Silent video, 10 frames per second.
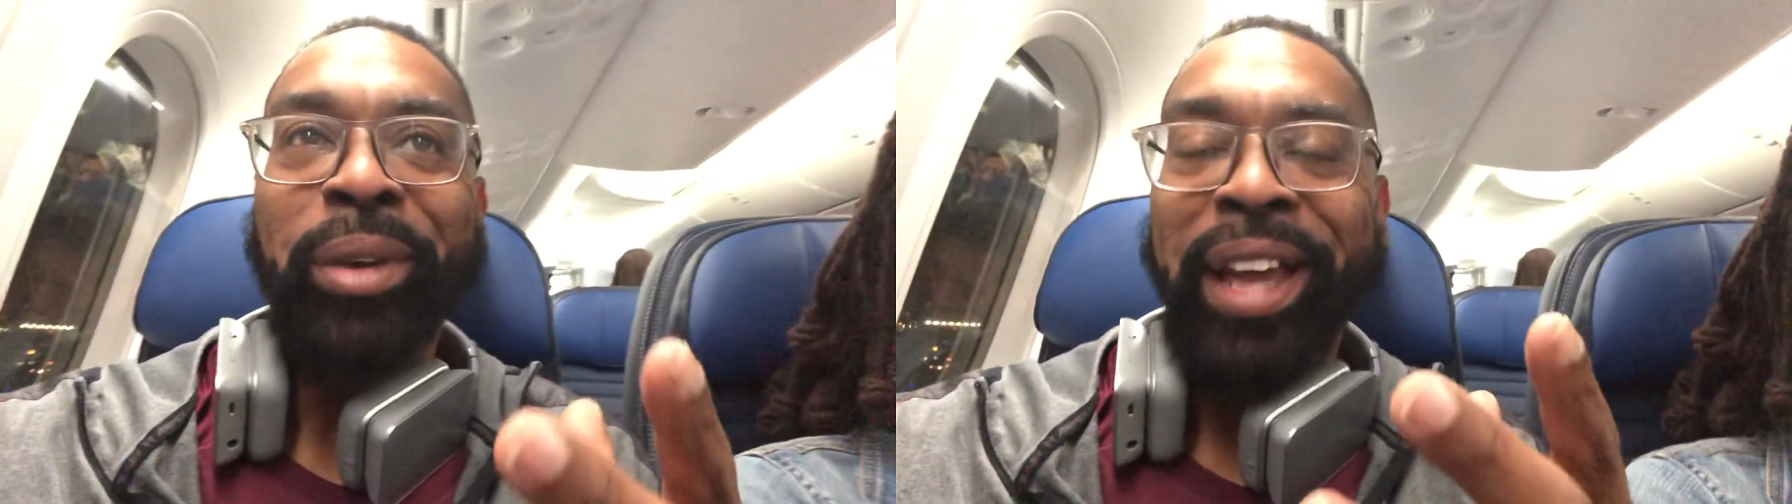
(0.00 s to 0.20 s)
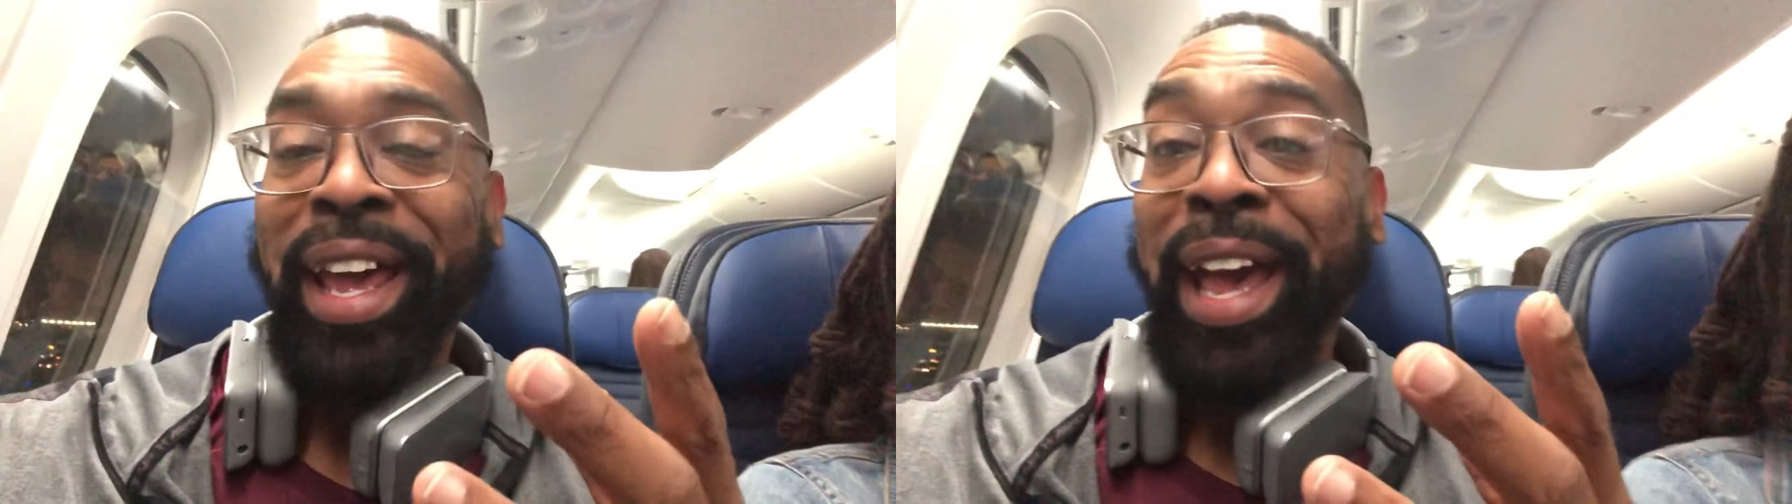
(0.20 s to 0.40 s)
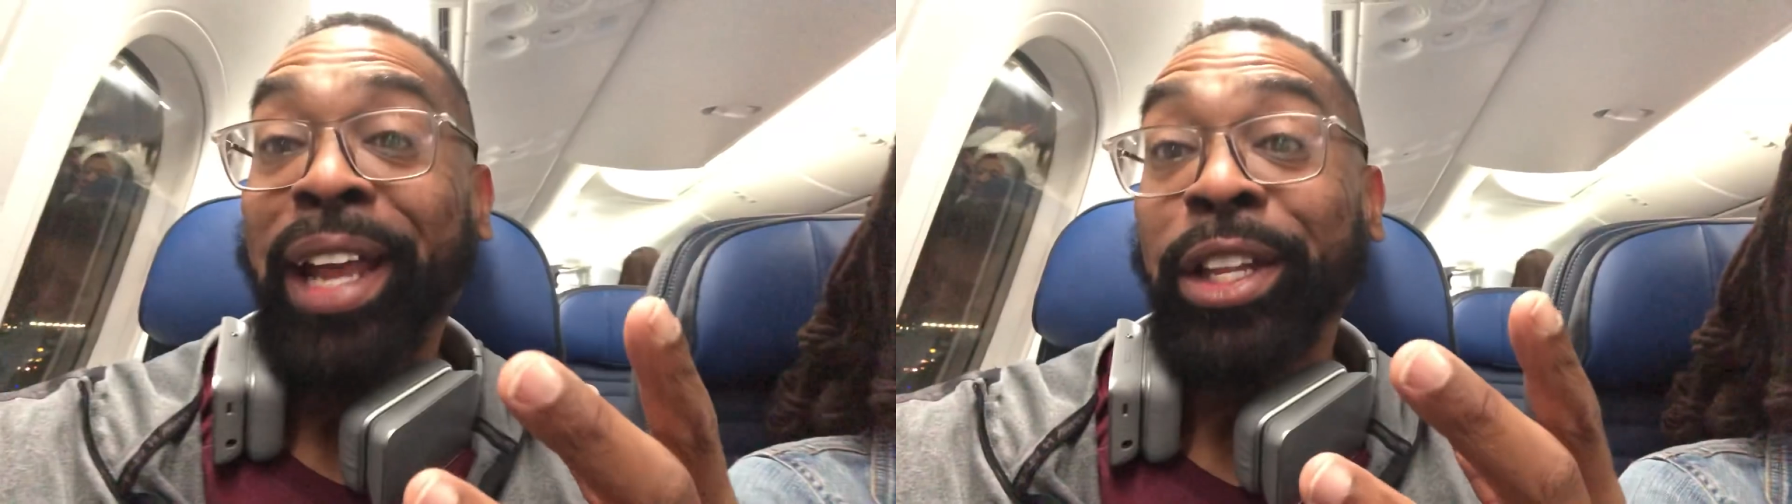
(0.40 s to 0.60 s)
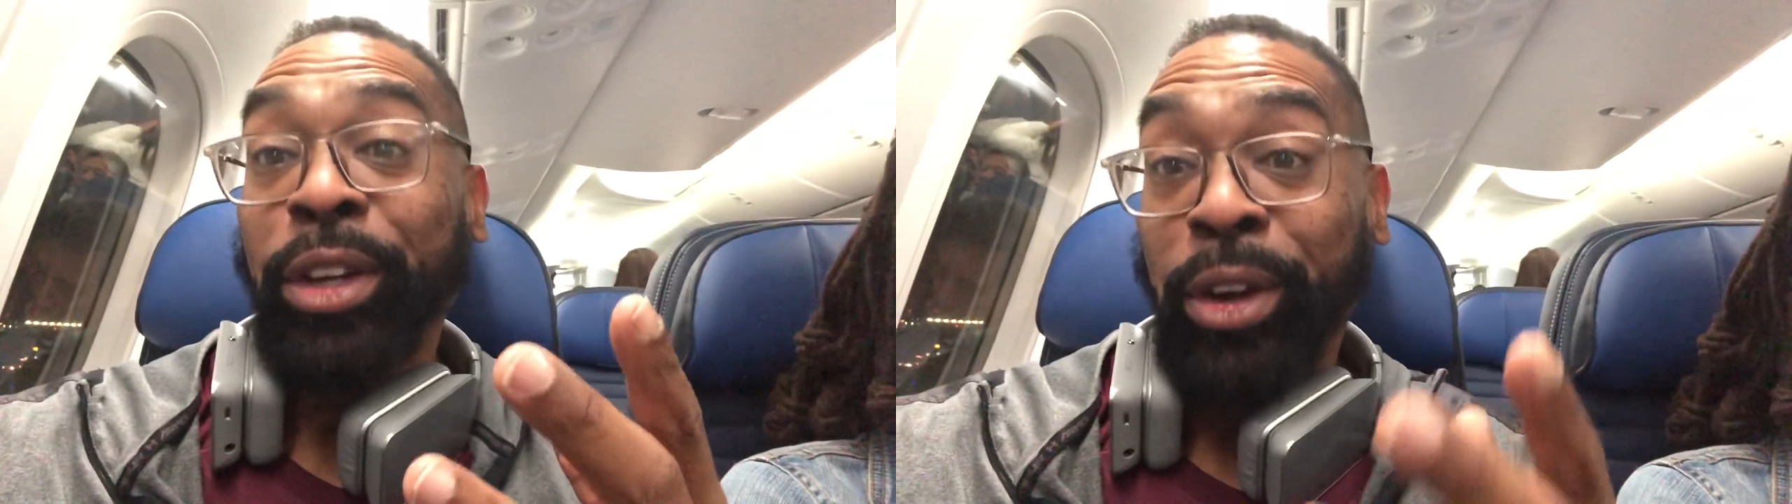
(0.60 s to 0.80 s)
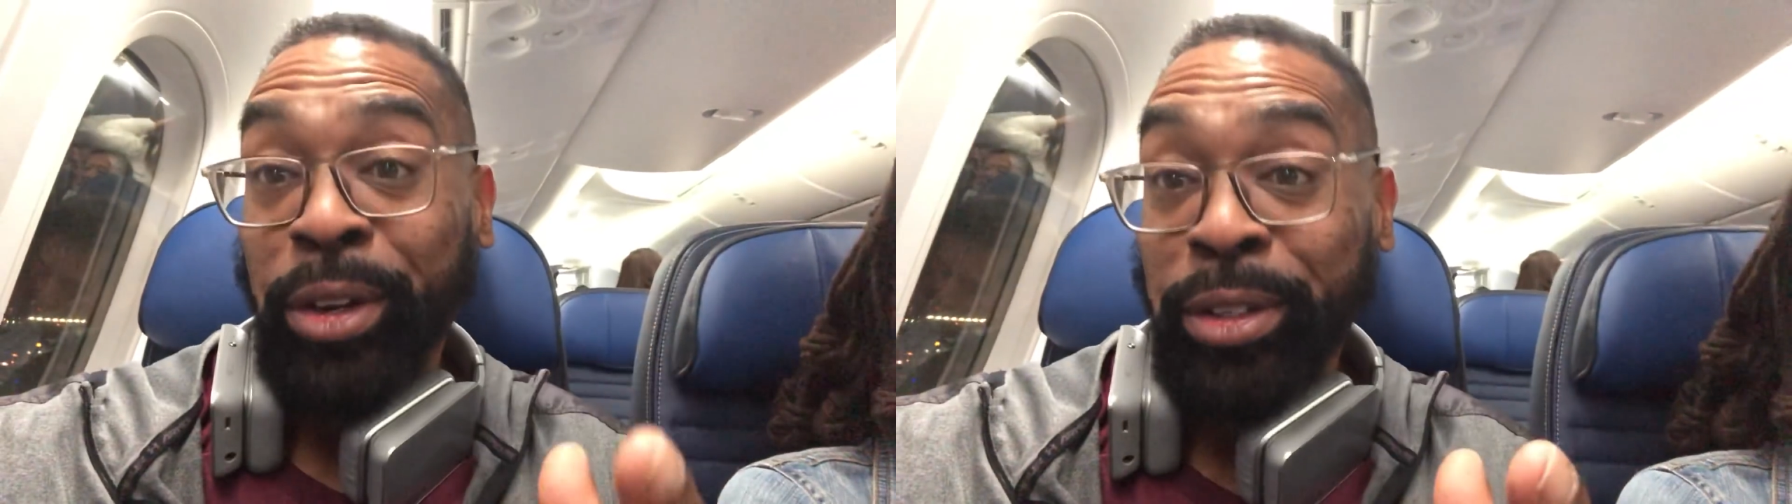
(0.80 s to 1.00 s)
got Allen
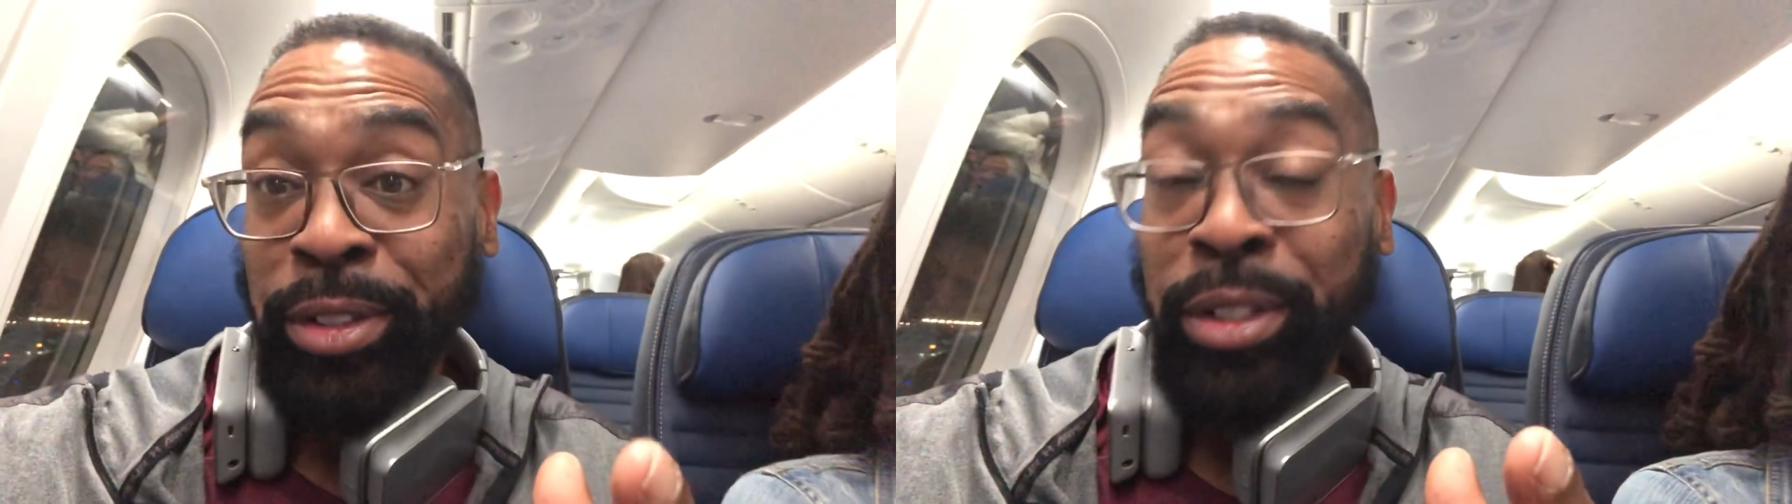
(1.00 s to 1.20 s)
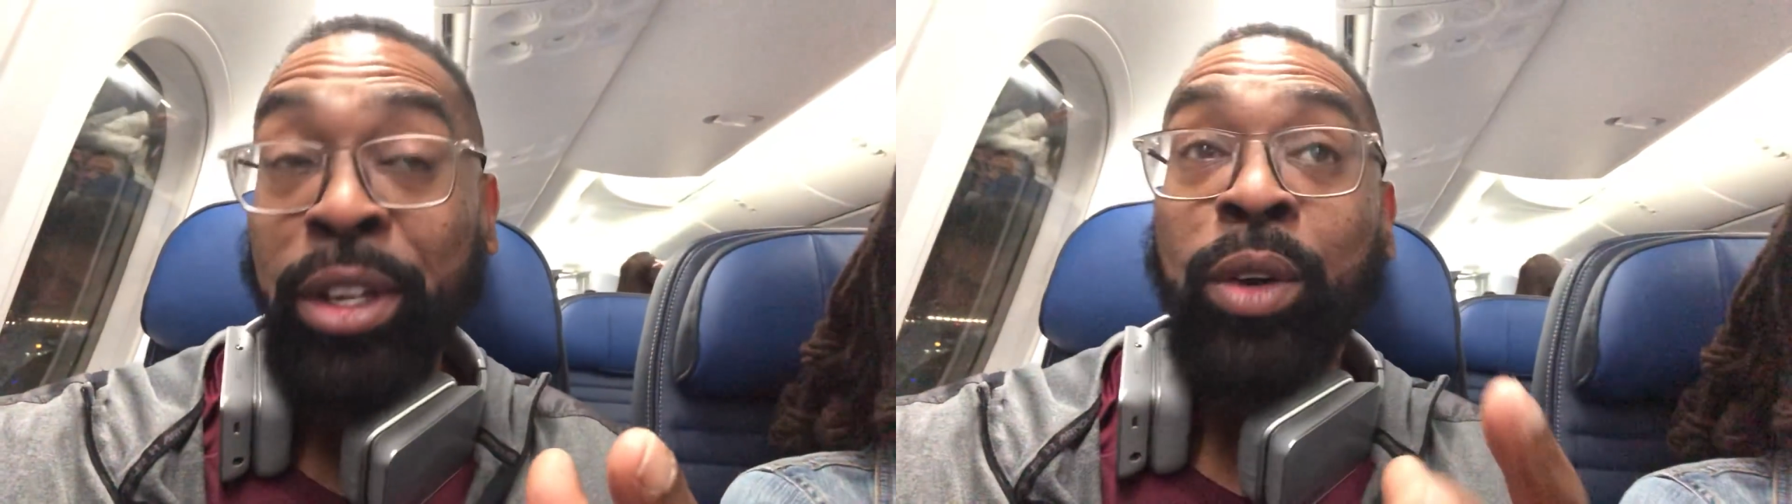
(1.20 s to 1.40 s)
Hurns,